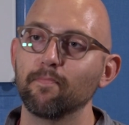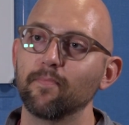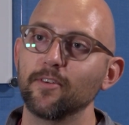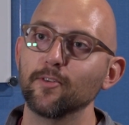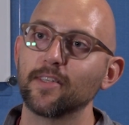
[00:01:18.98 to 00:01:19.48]

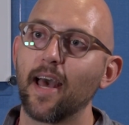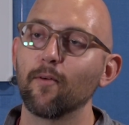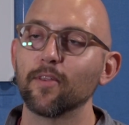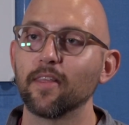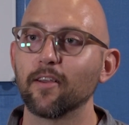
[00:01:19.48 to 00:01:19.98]
use
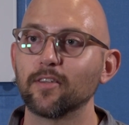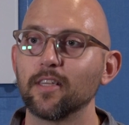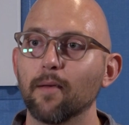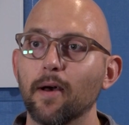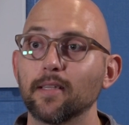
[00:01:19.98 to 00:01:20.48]
that within their
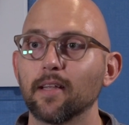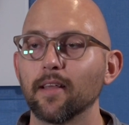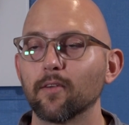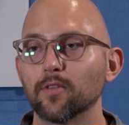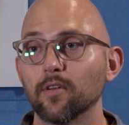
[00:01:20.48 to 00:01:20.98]
TMS, I
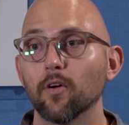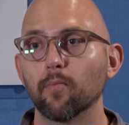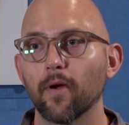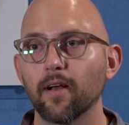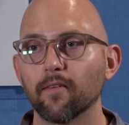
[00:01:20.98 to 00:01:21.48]
think it was a
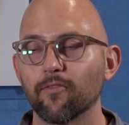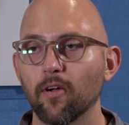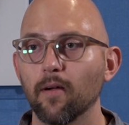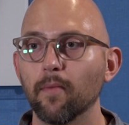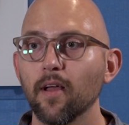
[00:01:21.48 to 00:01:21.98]
no-brainer
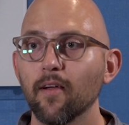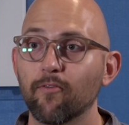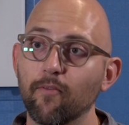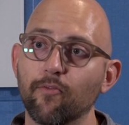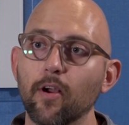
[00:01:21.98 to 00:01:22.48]
from
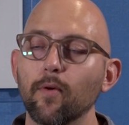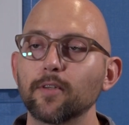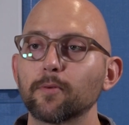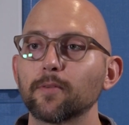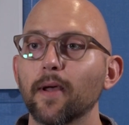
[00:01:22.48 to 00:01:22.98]

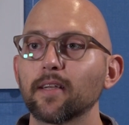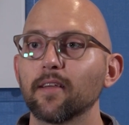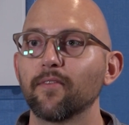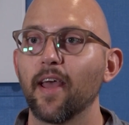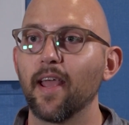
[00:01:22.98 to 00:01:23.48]
Freightway's
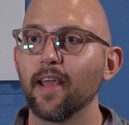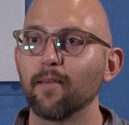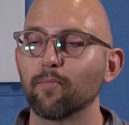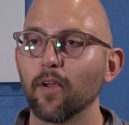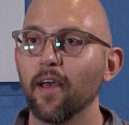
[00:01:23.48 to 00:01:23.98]
perspective.
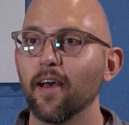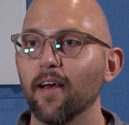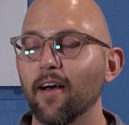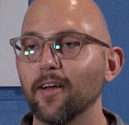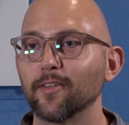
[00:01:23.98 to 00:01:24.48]
And
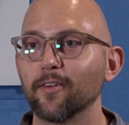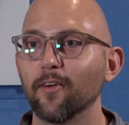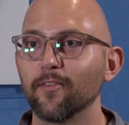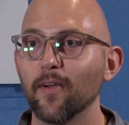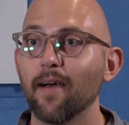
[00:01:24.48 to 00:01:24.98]
also,
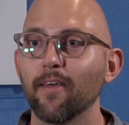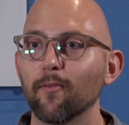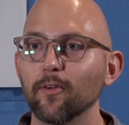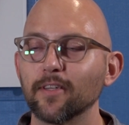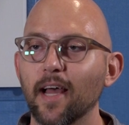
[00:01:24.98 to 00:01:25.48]
you have
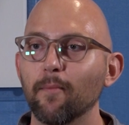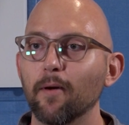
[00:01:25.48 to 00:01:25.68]
that real-time